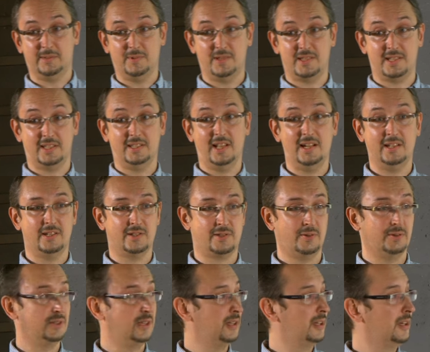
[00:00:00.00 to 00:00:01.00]
The more data is
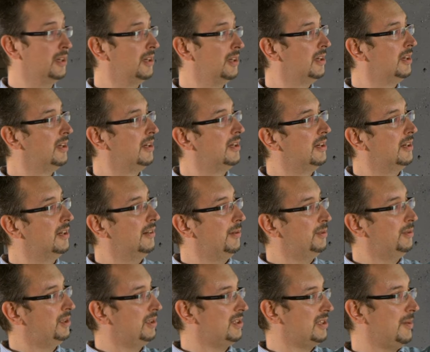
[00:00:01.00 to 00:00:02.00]
collected,
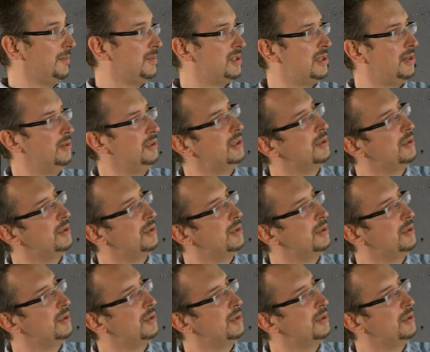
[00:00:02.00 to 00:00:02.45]
and we are